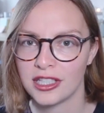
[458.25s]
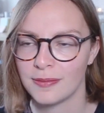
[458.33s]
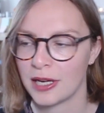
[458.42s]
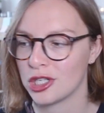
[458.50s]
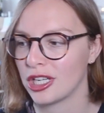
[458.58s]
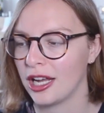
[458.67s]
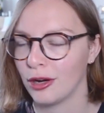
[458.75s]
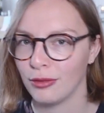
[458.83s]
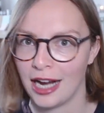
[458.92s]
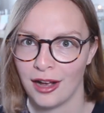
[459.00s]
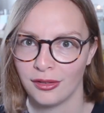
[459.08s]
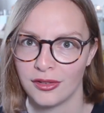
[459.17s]
especially
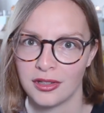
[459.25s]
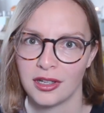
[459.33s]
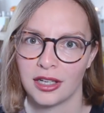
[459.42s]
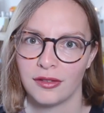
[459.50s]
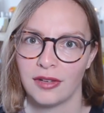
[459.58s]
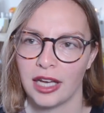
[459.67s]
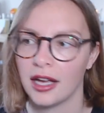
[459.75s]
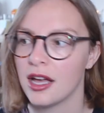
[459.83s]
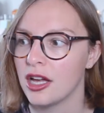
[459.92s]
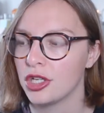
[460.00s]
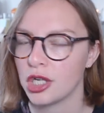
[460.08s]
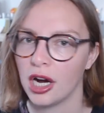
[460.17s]
around kind of like
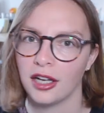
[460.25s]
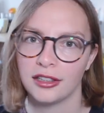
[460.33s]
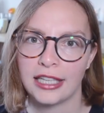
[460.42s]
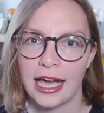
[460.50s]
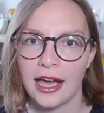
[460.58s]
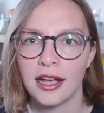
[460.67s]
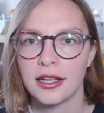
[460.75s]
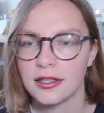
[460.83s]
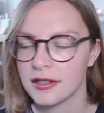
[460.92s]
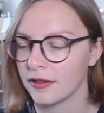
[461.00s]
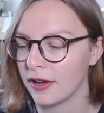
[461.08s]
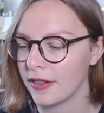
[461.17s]
childcare
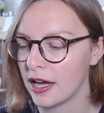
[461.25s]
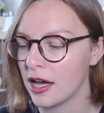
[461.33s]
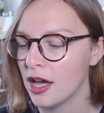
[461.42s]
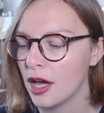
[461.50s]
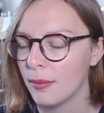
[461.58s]
and stuff like that,